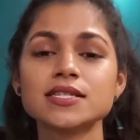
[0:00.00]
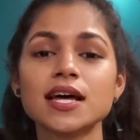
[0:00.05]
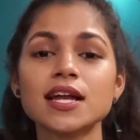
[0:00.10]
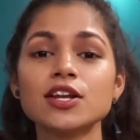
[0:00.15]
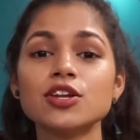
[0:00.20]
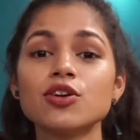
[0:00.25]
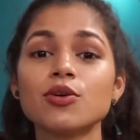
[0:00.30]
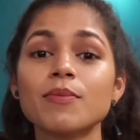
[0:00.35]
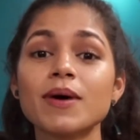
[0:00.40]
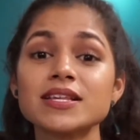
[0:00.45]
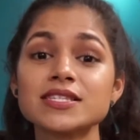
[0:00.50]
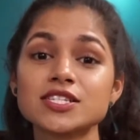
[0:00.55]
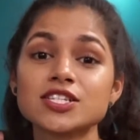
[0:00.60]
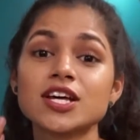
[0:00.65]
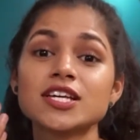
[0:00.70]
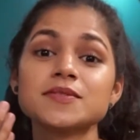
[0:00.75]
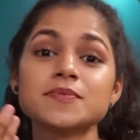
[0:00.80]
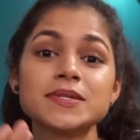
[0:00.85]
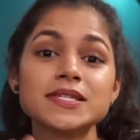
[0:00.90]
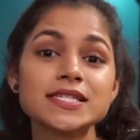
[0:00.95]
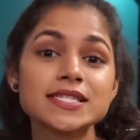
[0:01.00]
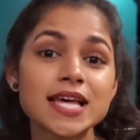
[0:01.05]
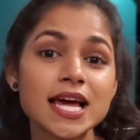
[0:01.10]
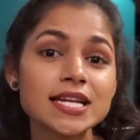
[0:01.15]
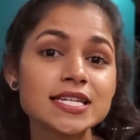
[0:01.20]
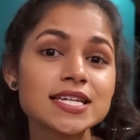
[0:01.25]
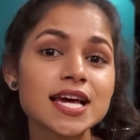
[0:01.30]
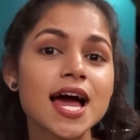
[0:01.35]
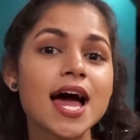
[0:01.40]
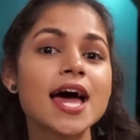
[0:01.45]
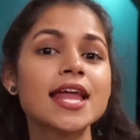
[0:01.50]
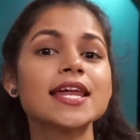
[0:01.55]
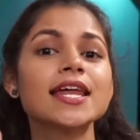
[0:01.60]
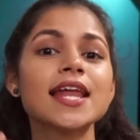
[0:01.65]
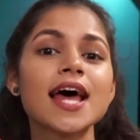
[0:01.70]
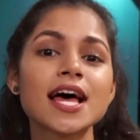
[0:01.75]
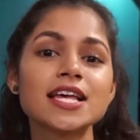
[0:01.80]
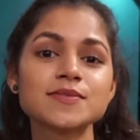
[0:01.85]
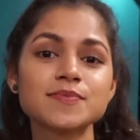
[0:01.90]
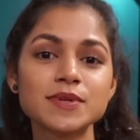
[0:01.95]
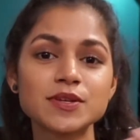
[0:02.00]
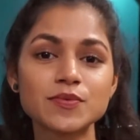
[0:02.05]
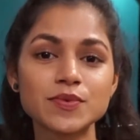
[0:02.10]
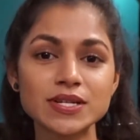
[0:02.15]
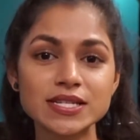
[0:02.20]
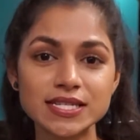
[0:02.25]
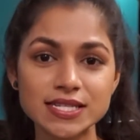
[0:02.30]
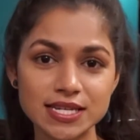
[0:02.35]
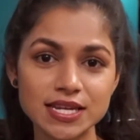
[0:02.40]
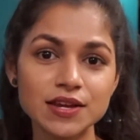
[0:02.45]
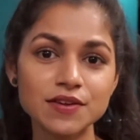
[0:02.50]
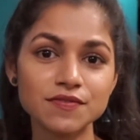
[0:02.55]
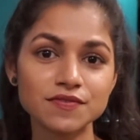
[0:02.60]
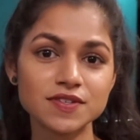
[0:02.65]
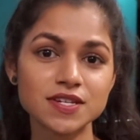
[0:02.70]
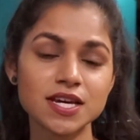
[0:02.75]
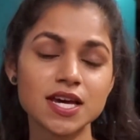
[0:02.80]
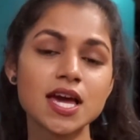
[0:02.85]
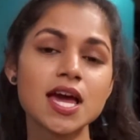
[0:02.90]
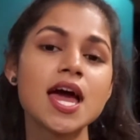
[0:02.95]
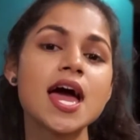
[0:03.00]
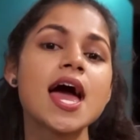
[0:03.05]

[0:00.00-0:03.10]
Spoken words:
that your message has been sent and it has been received.